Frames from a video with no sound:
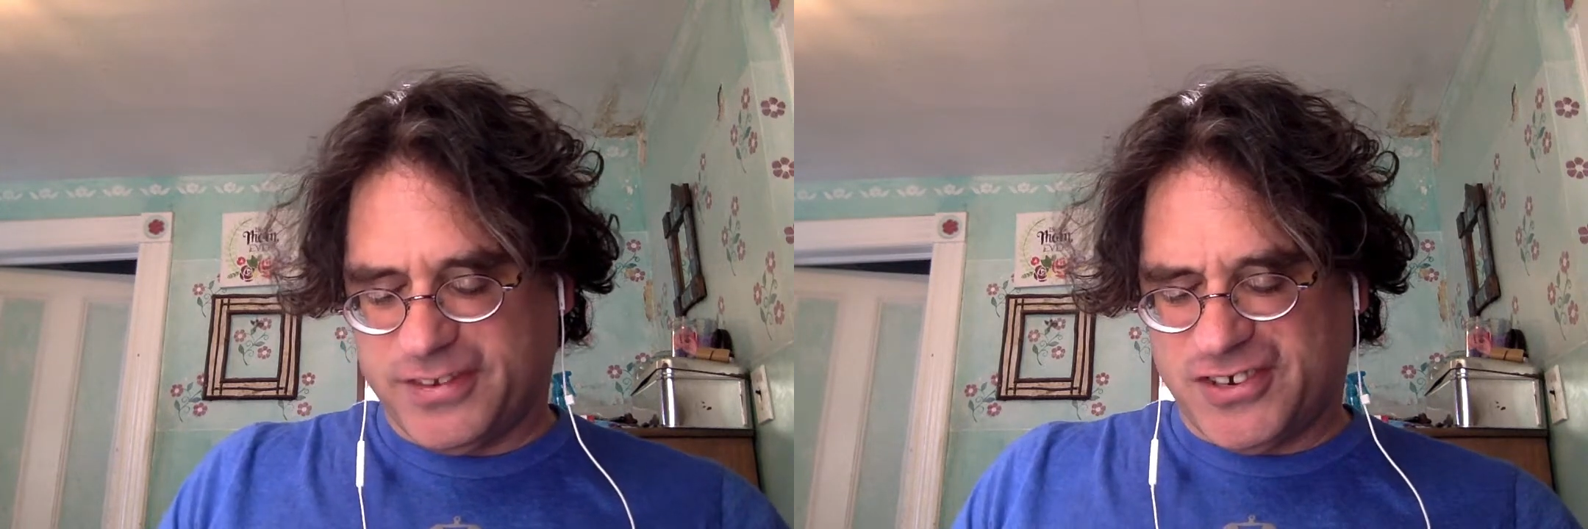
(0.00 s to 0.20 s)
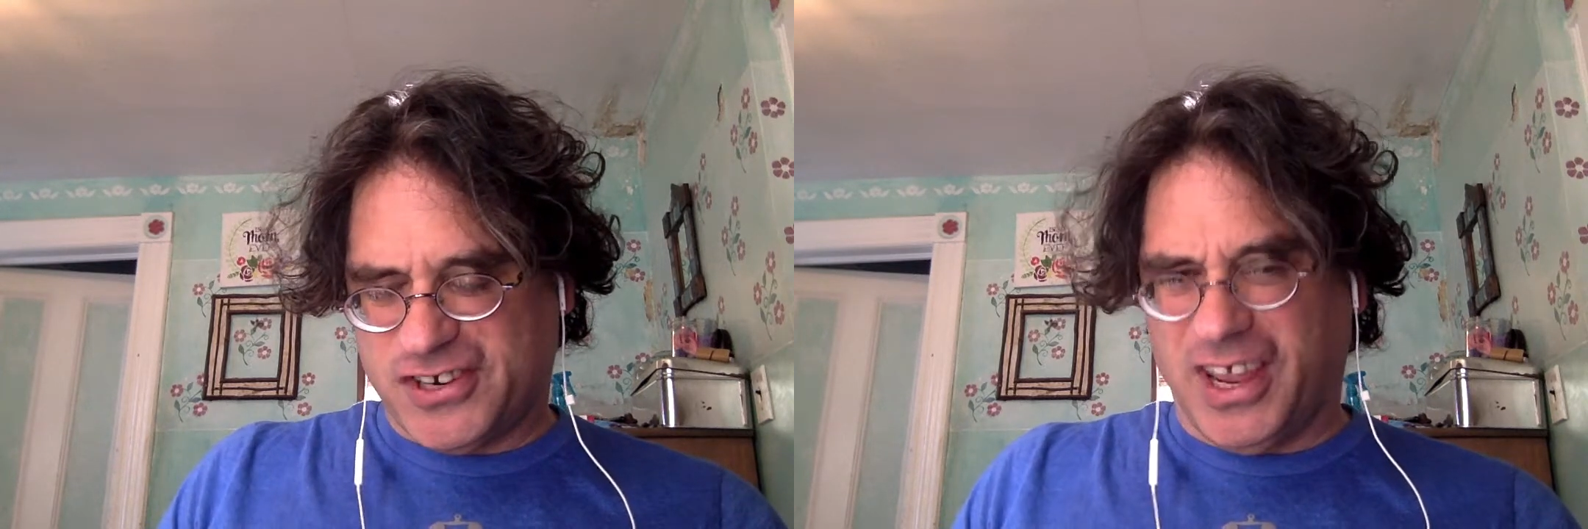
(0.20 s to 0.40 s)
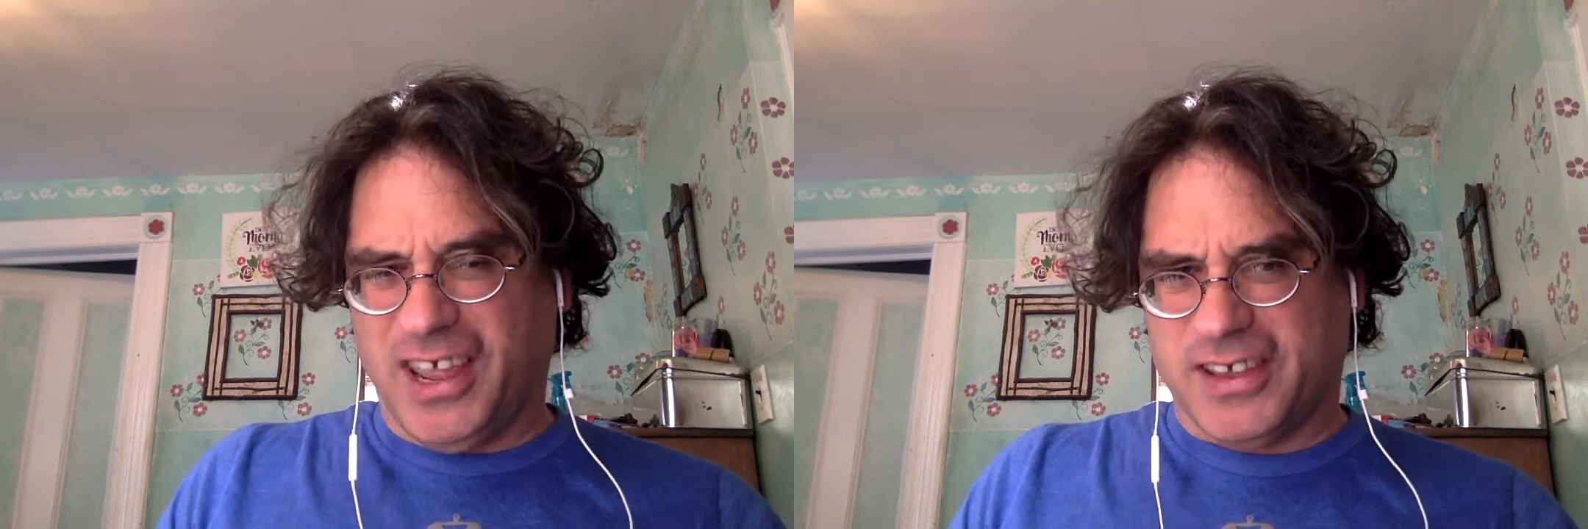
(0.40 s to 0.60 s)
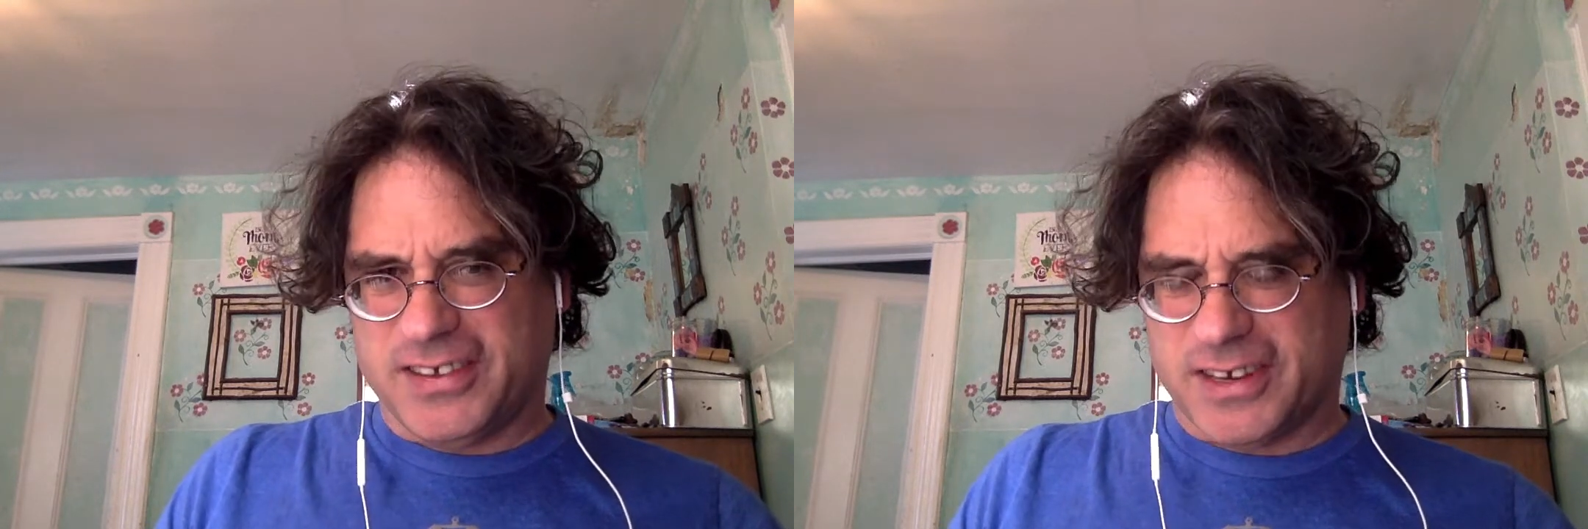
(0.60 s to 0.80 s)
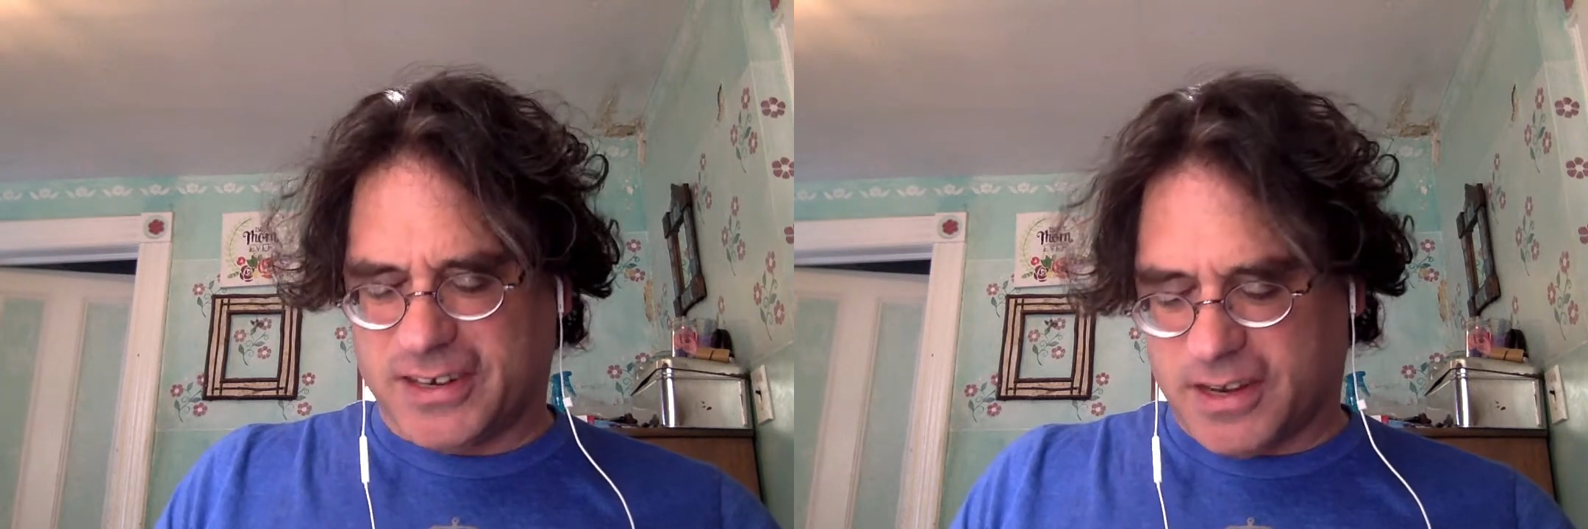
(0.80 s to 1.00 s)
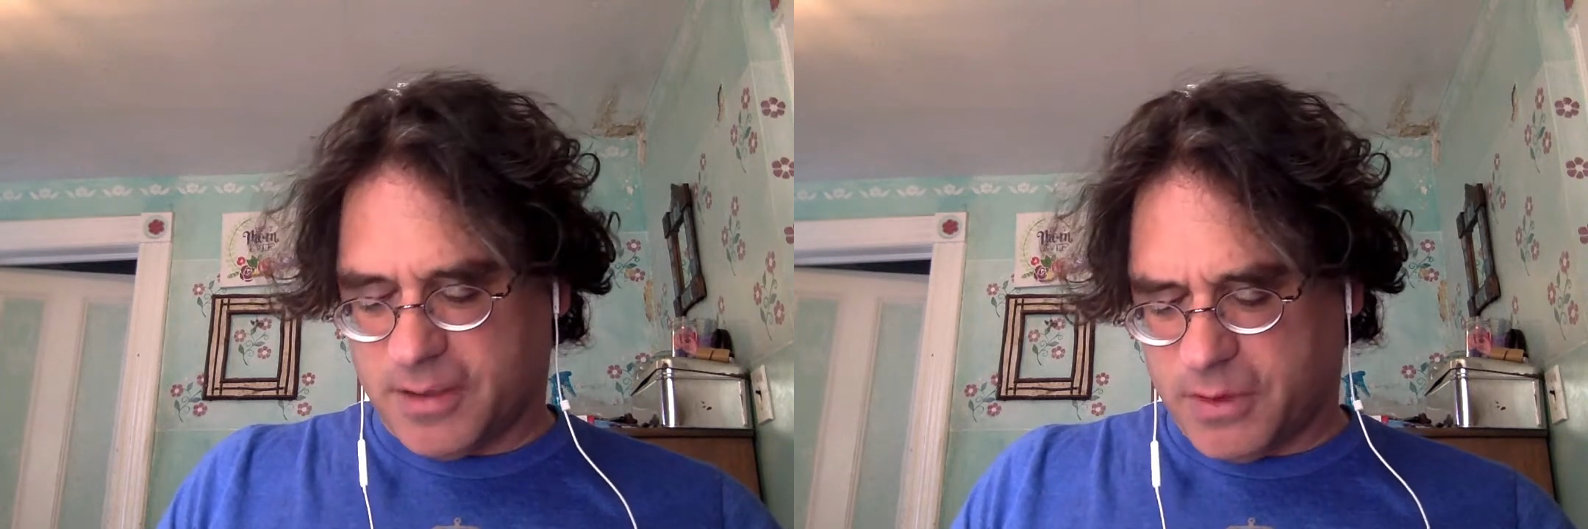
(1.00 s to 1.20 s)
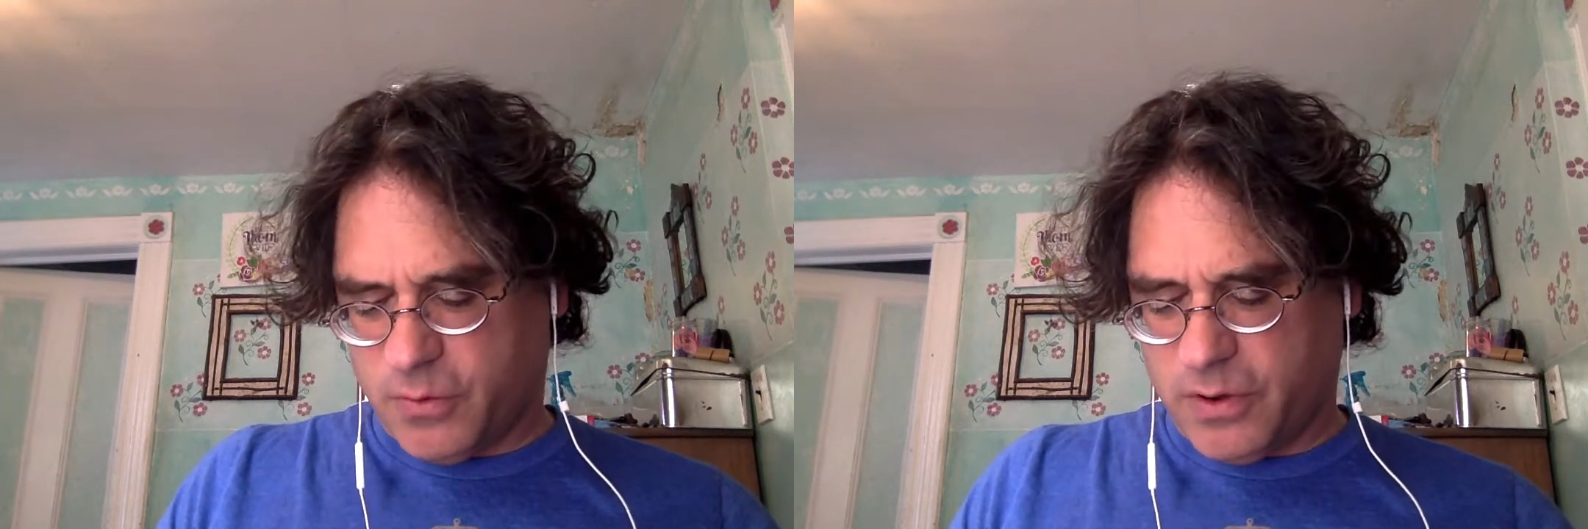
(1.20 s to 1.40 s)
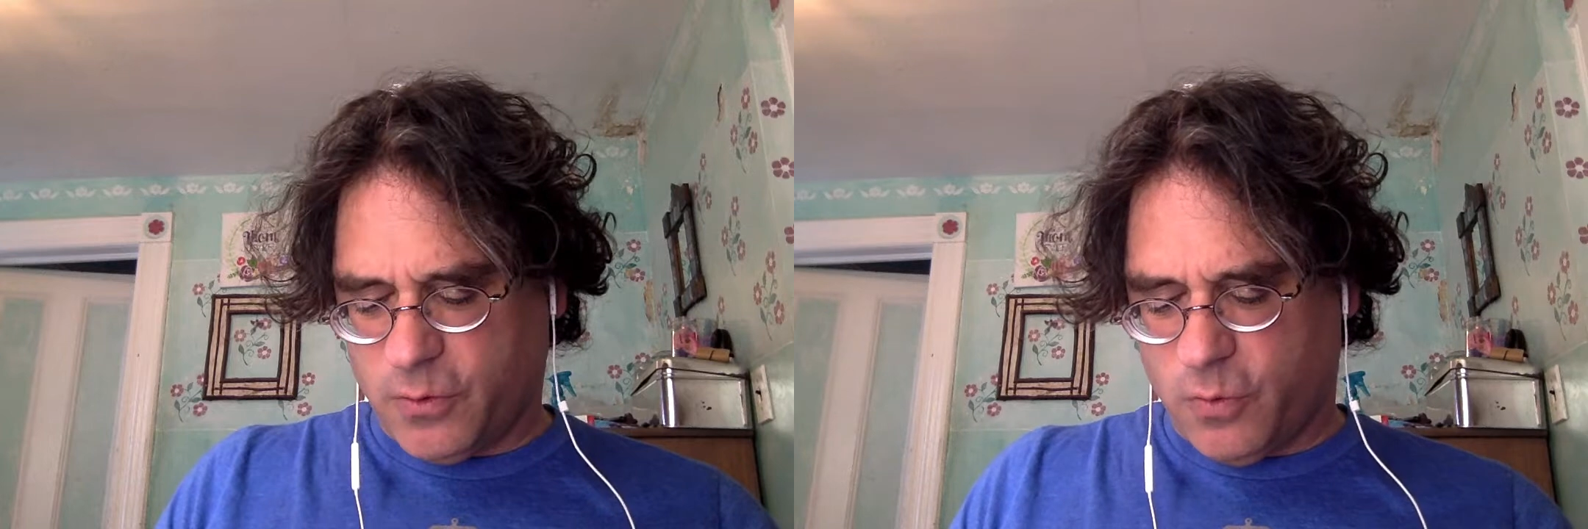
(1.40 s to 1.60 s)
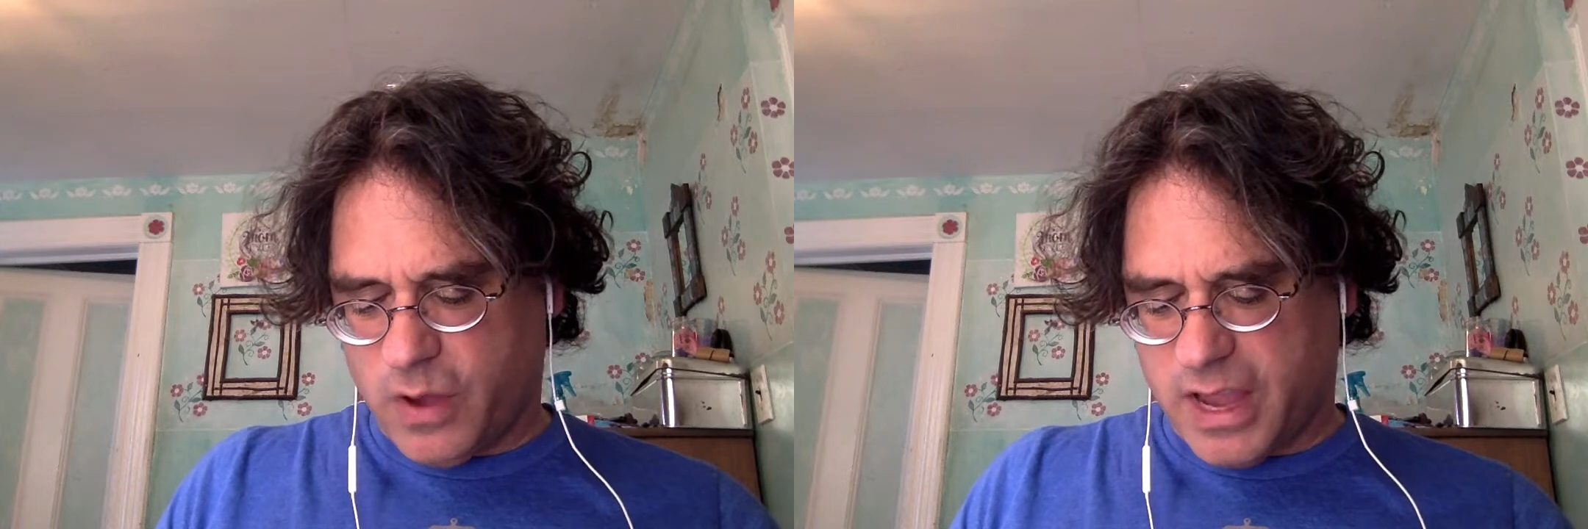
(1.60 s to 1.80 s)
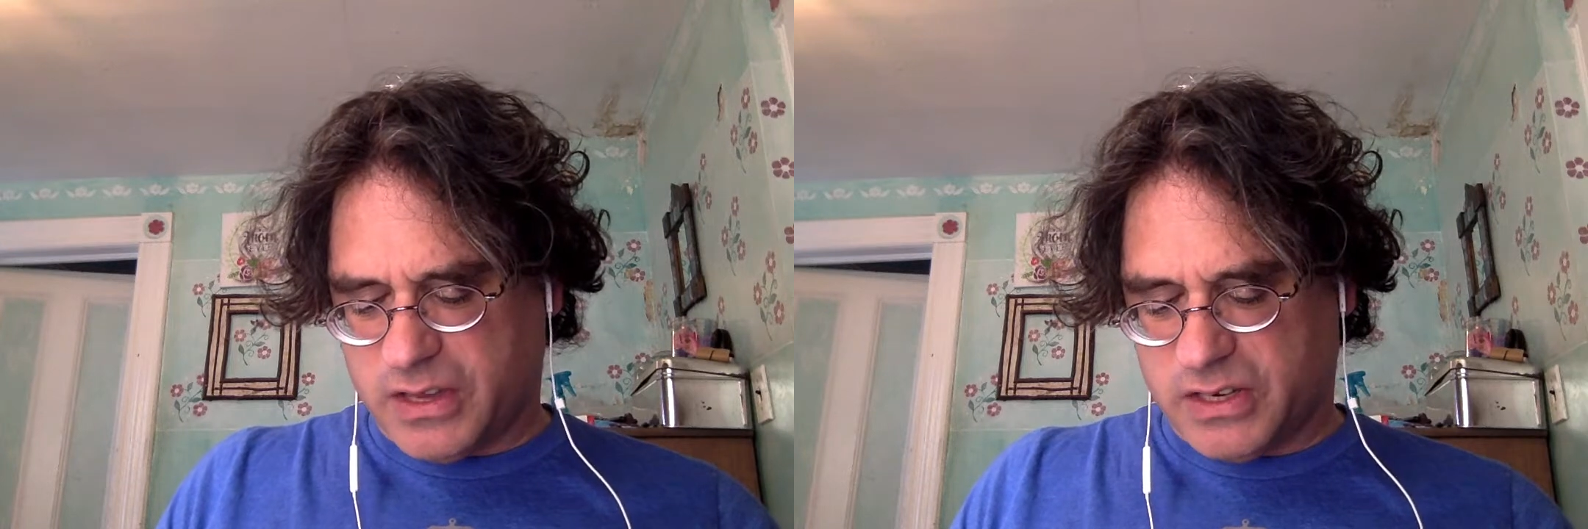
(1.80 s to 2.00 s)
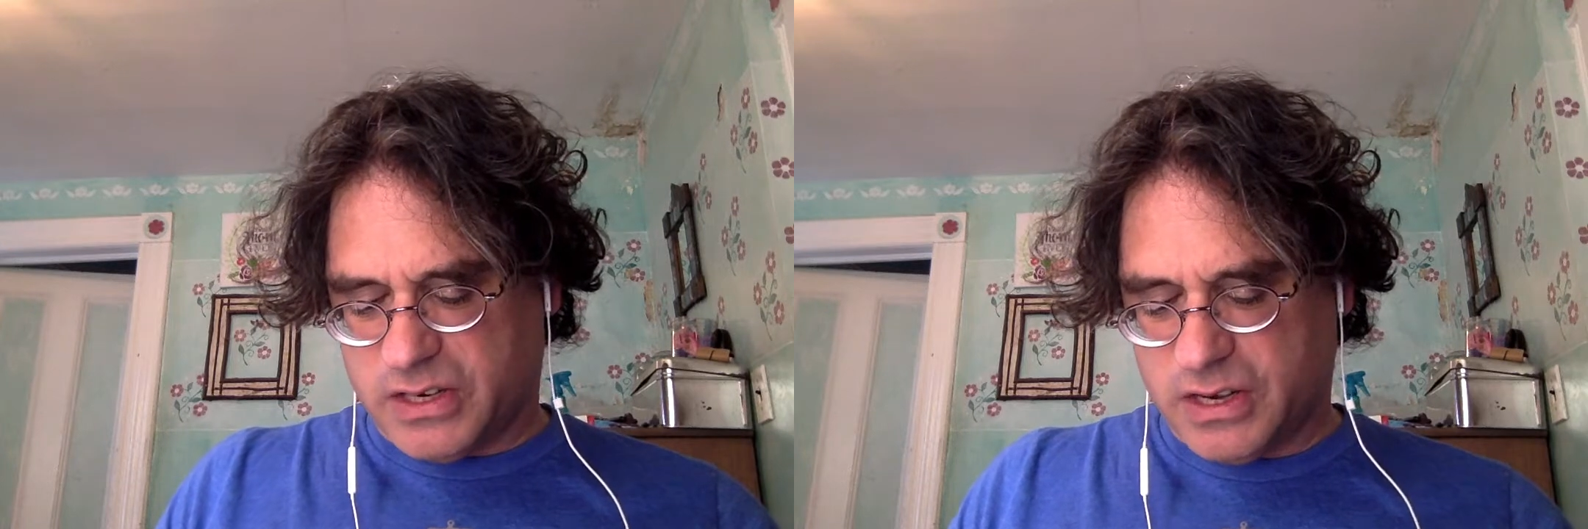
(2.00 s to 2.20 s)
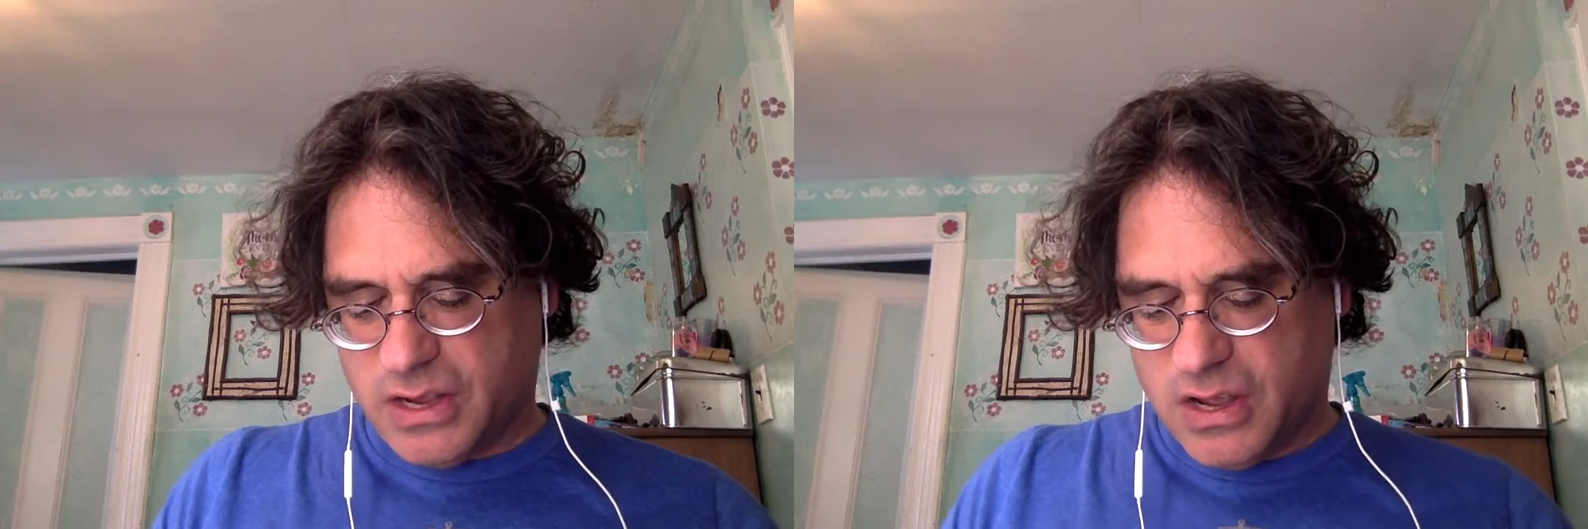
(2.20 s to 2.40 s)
"Gee," said Tommy, "what a waste!